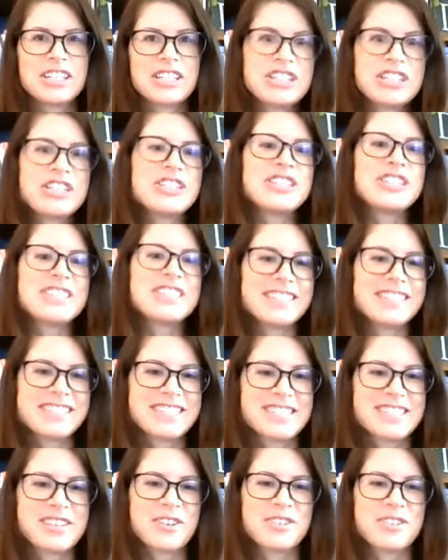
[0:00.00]
good,
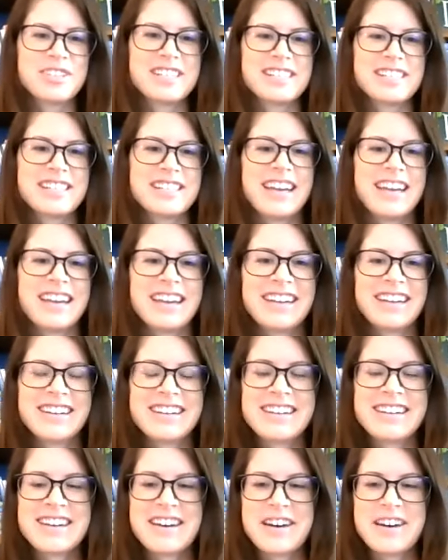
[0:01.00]
so to say,
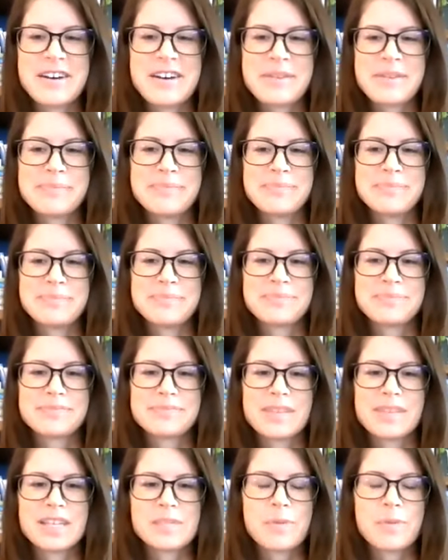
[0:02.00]

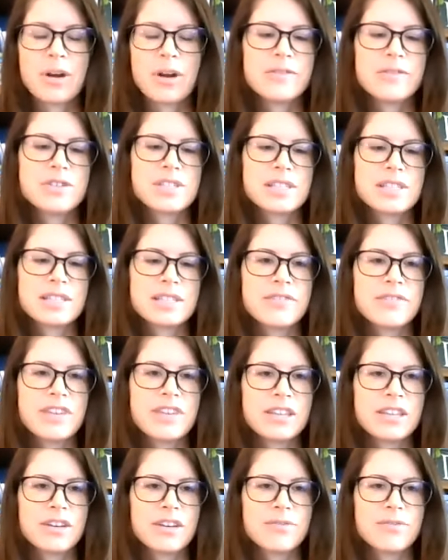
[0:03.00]
as part of just
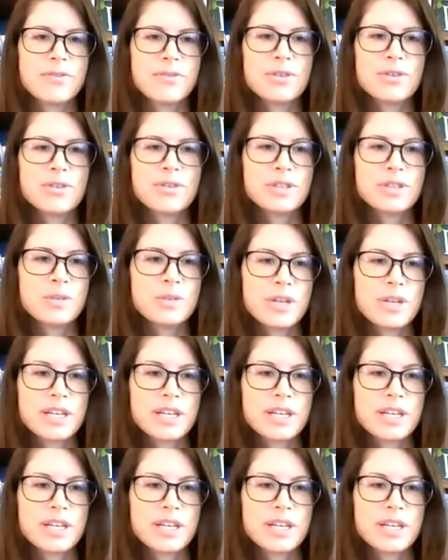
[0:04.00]
living the full human